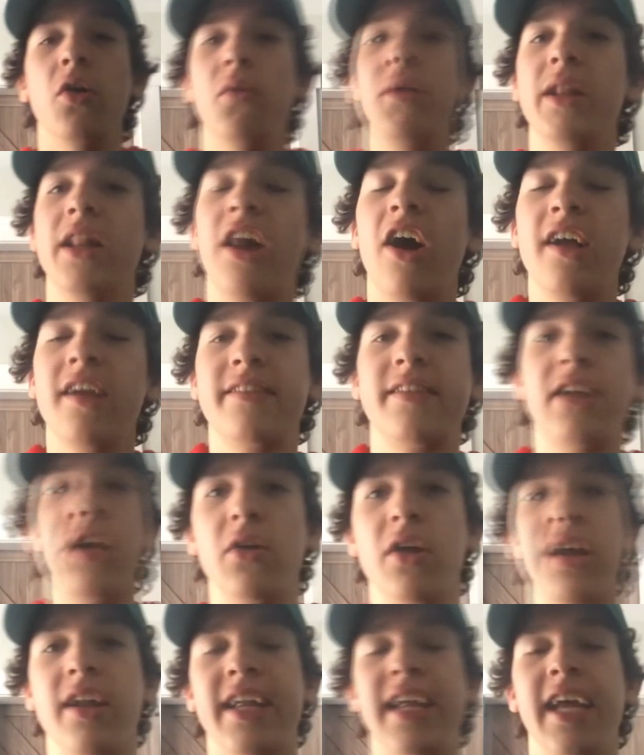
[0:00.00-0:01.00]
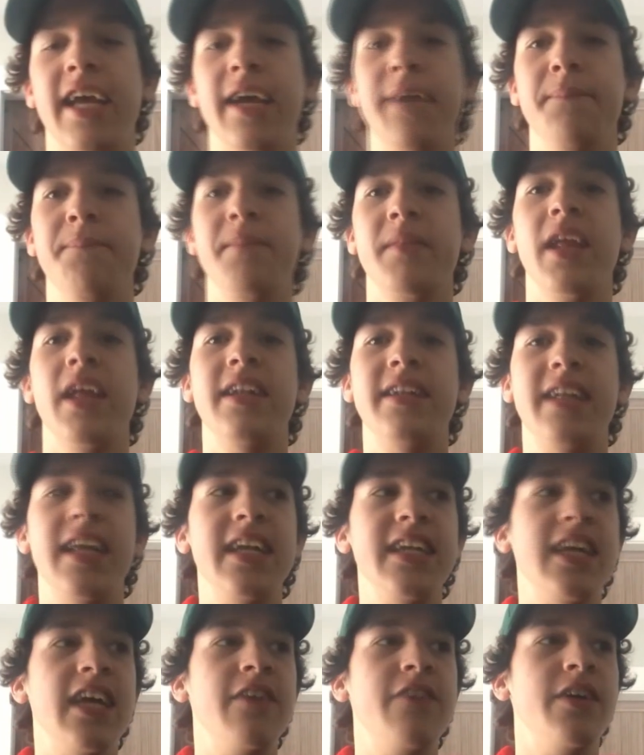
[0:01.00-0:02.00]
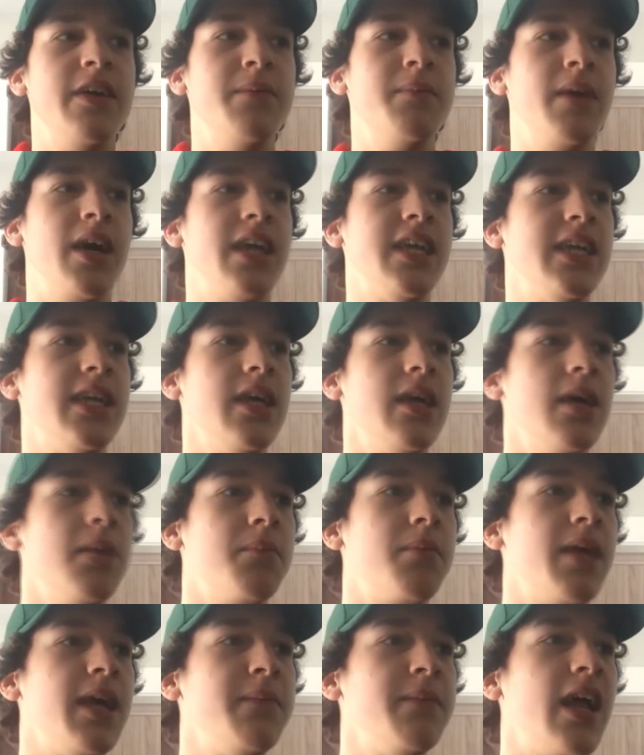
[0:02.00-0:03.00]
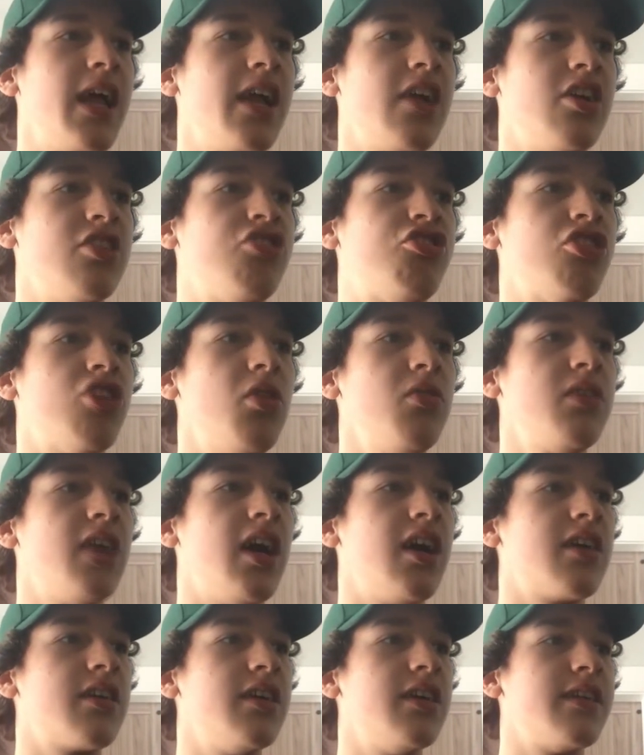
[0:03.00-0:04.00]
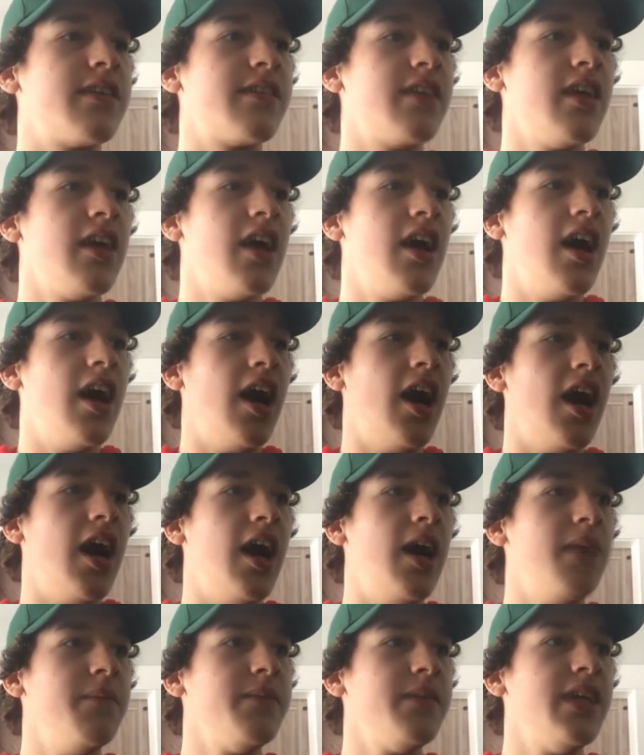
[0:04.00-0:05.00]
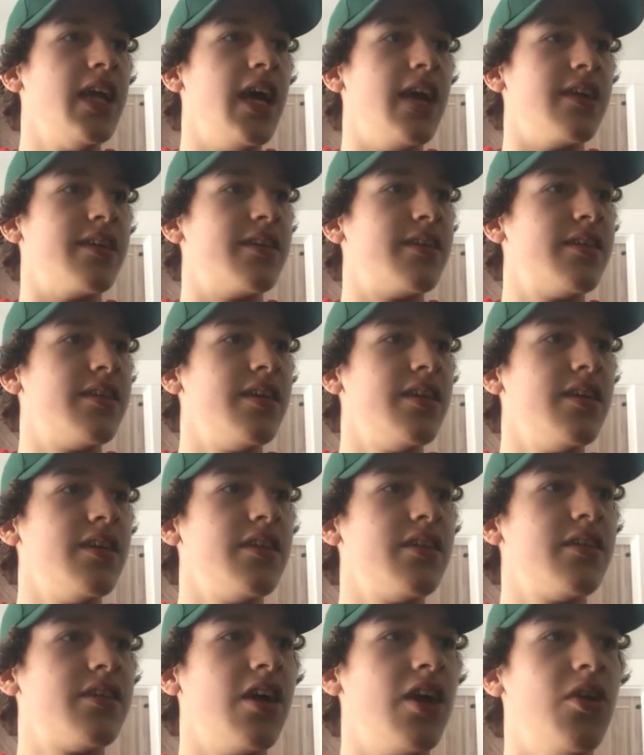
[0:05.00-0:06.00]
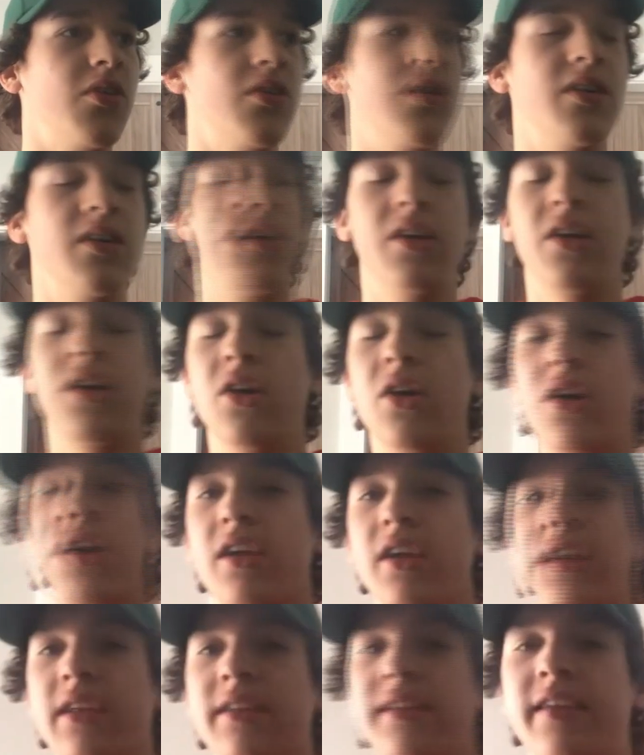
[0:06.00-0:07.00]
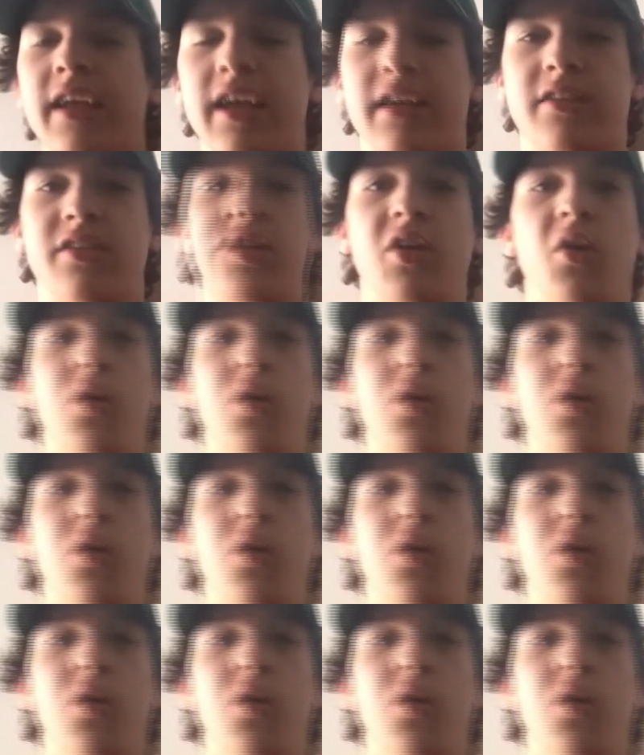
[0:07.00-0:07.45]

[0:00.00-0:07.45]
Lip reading: We lost out on him, didn't give him money, blame that on Joe Douglas. Yes. So, 6,